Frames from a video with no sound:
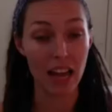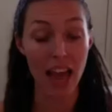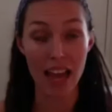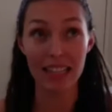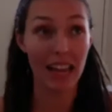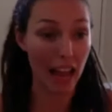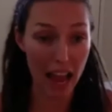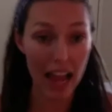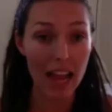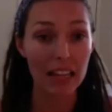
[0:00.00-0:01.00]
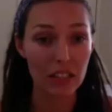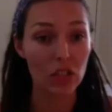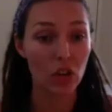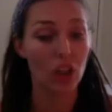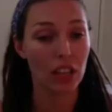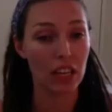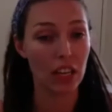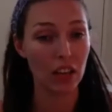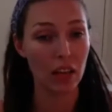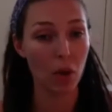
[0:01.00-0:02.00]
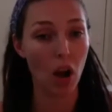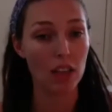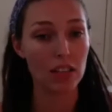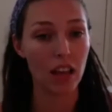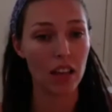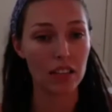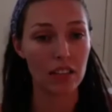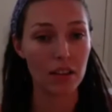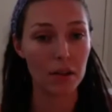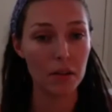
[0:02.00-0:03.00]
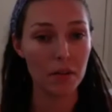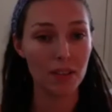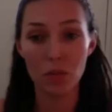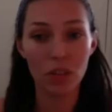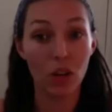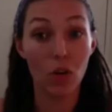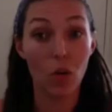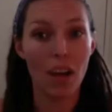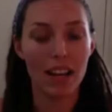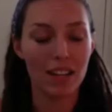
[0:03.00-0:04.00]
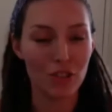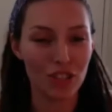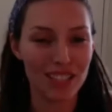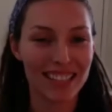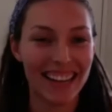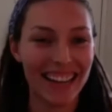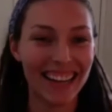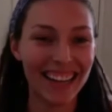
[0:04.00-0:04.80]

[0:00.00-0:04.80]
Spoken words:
and can start the healing process. It's really quite interesting.